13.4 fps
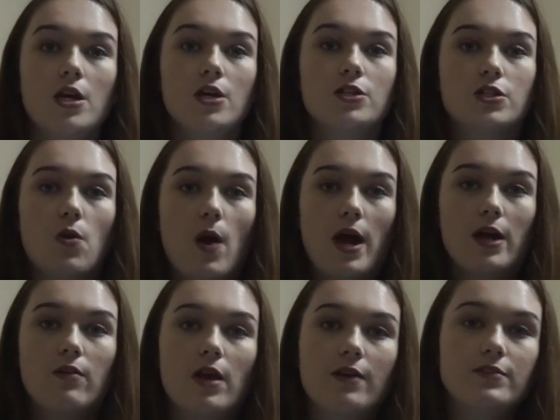So I
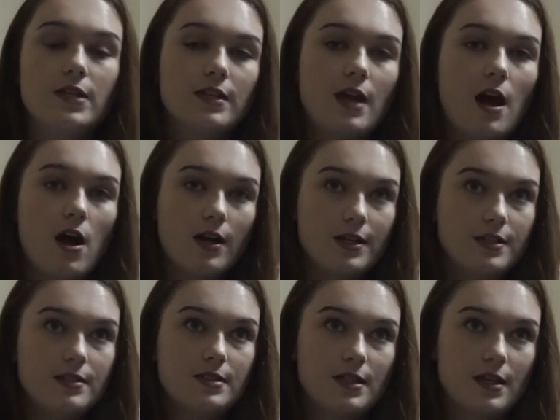arrived on
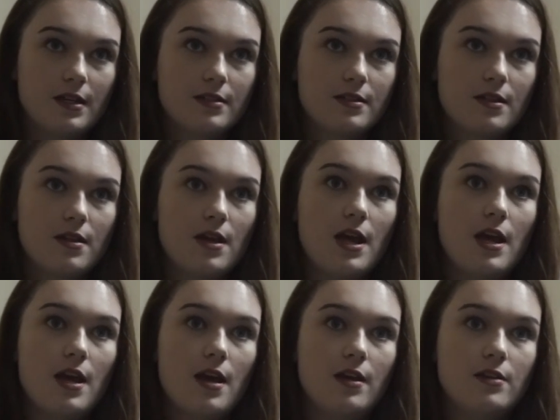August 6th,
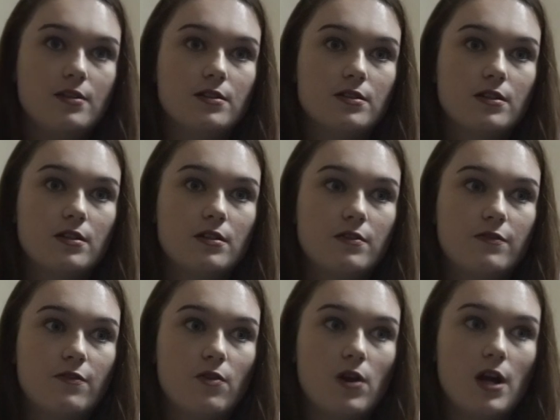and
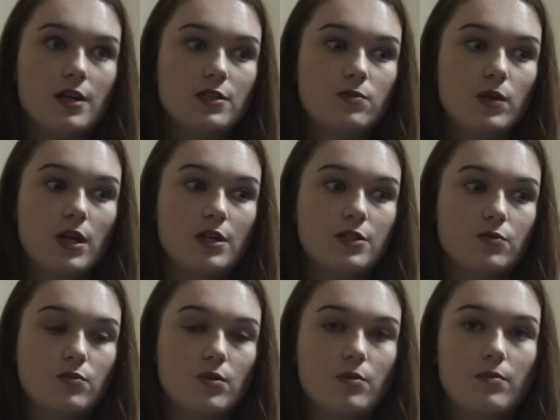for us, we got
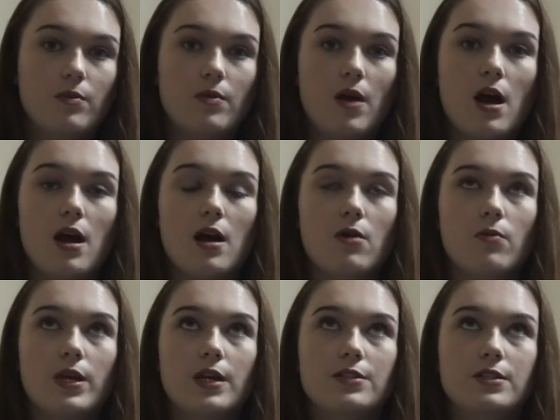
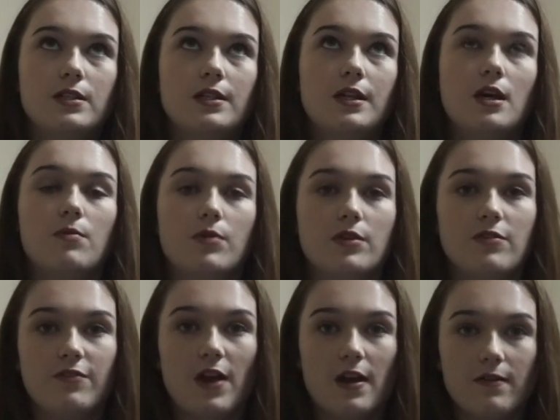to link up with
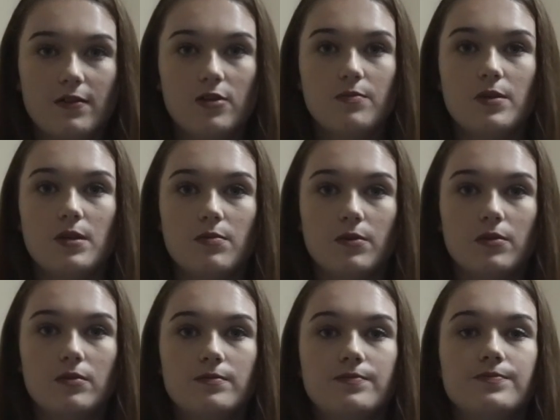5 other
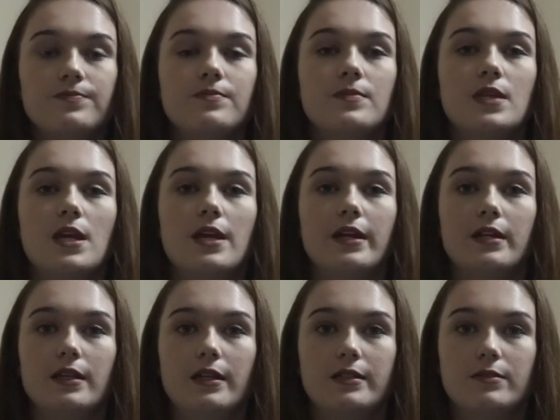people, and
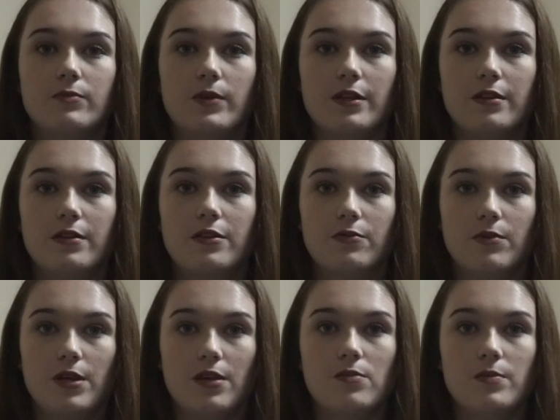I linked with
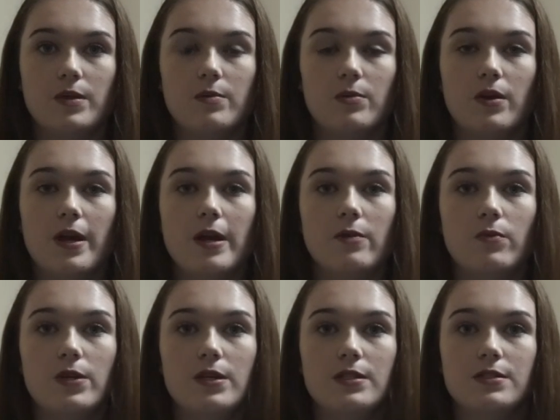3 other people, and
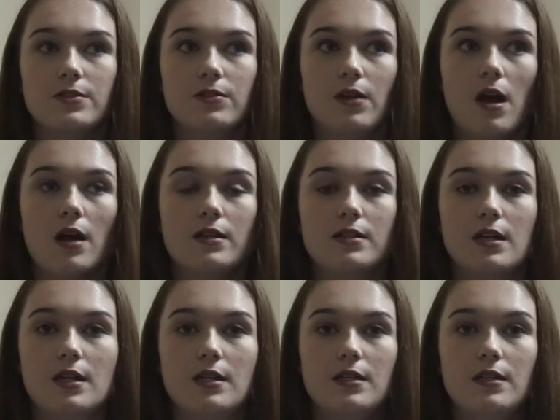we still got
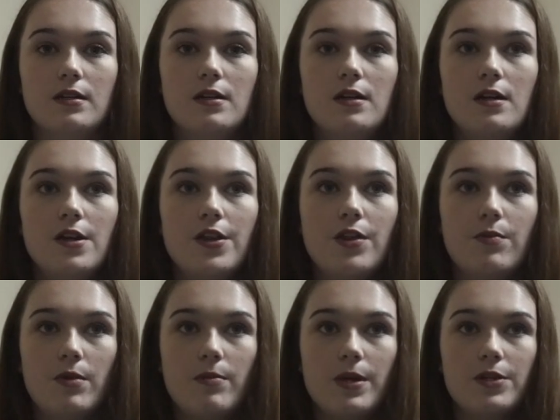a
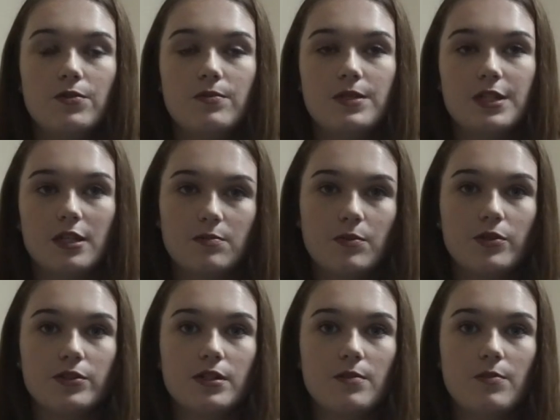3-bedroom, 6-person